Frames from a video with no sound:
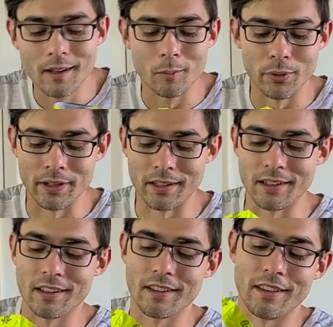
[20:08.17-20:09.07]
but
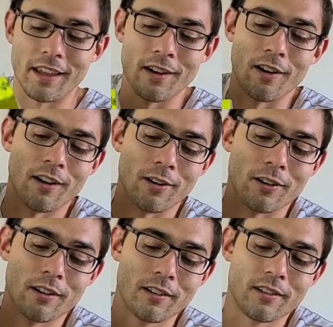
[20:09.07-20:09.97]
they are
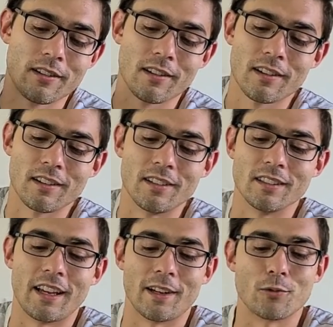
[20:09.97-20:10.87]

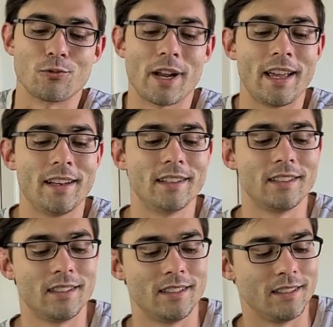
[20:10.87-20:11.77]
like red,
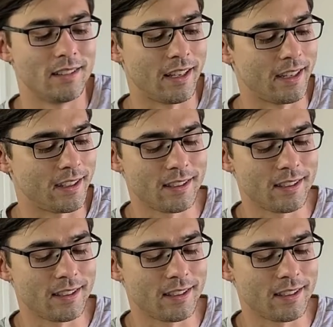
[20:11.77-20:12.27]
like